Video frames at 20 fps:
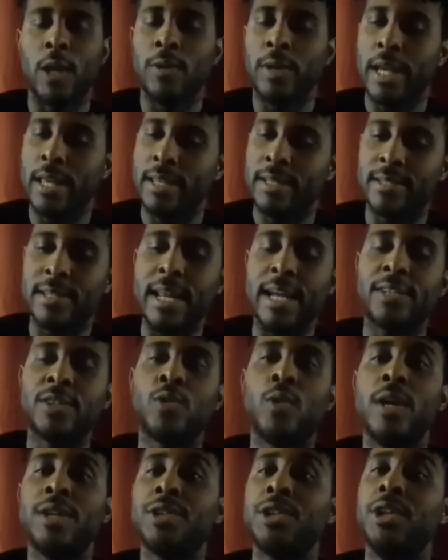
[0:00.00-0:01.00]
Okay, this next
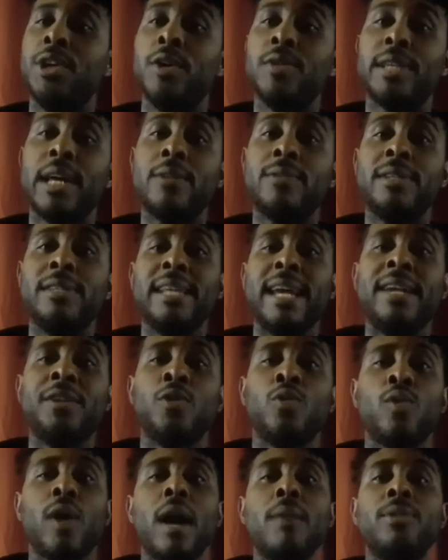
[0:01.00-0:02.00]
question goes out to
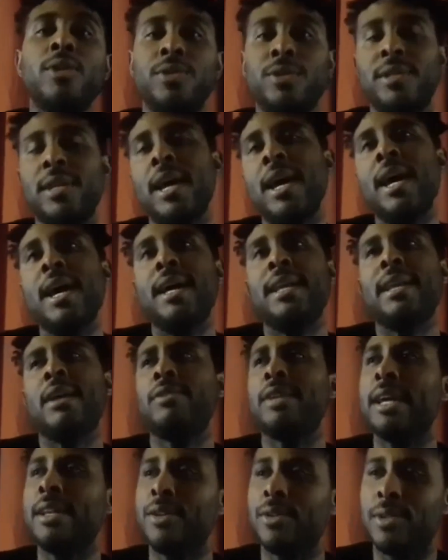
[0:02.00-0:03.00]
Daniel Roberts. Now,
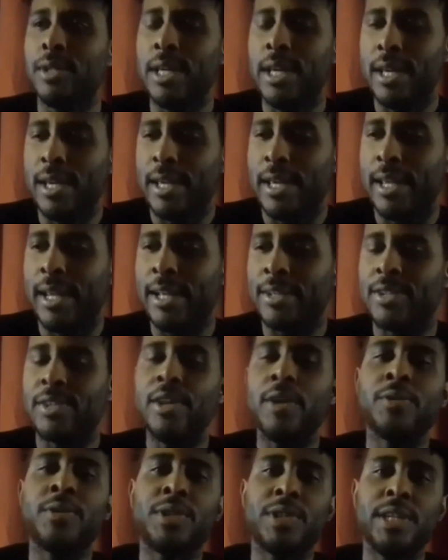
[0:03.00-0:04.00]
Daniel, it's
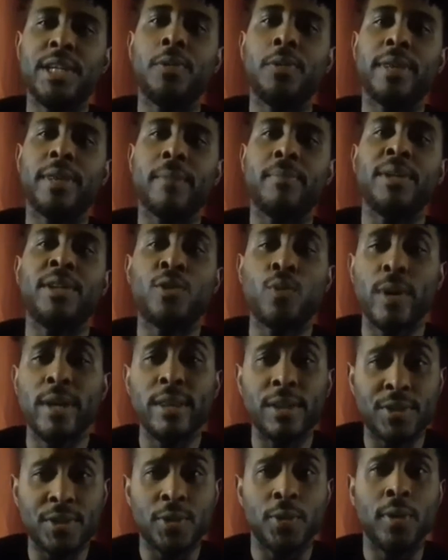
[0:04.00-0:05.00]
no secret that
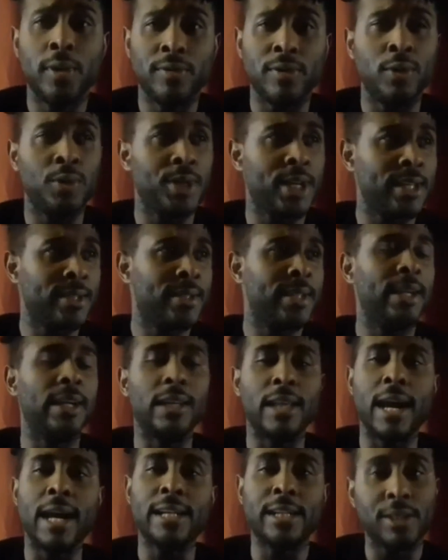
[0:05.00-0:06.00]
between the two of you, Justin
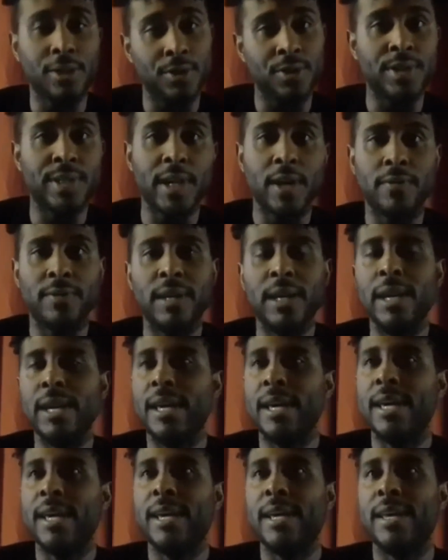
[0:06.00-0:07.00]
Klein and yourself,
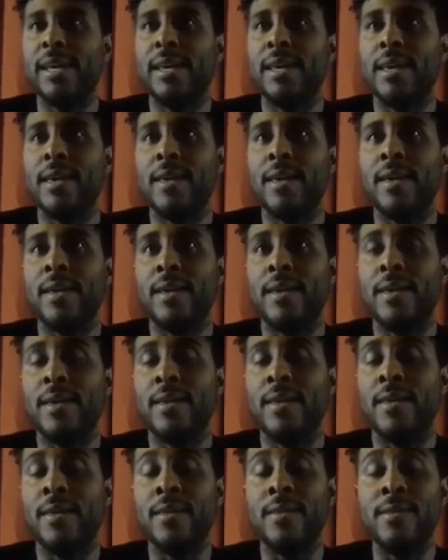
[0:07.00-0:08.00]

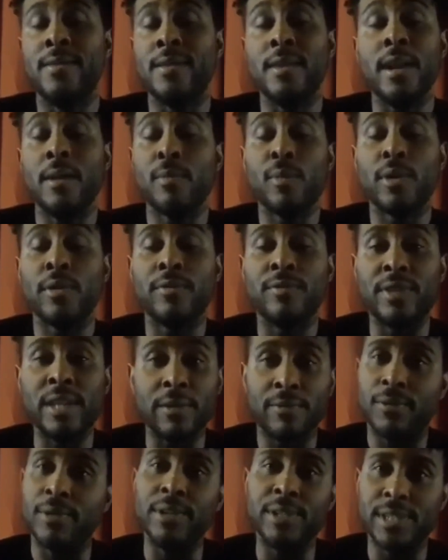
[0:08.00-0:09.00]
the number of
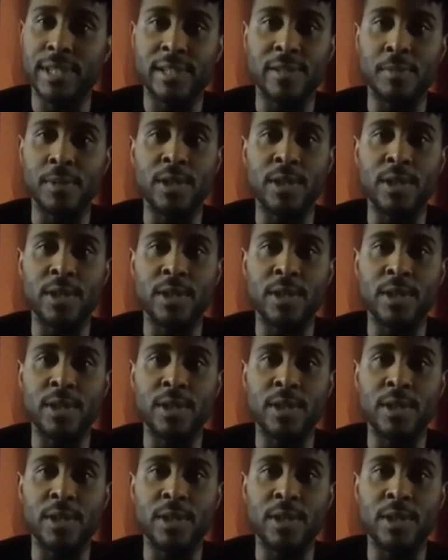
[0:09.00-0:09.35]
differences